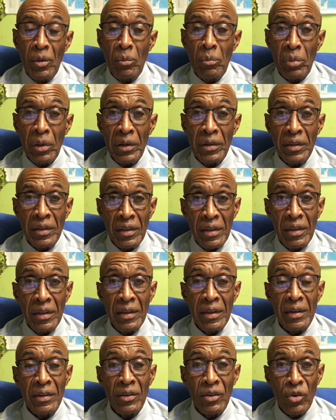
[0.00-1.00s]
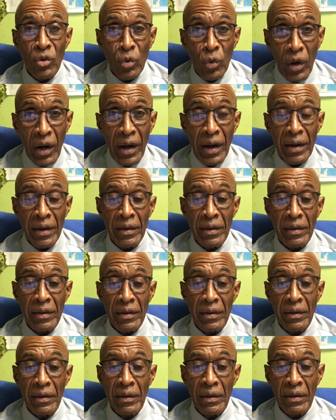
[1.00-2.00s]
but he inquired
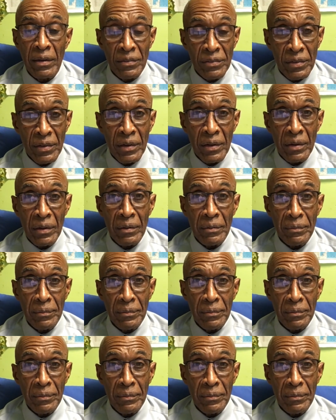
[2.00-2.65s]
of her.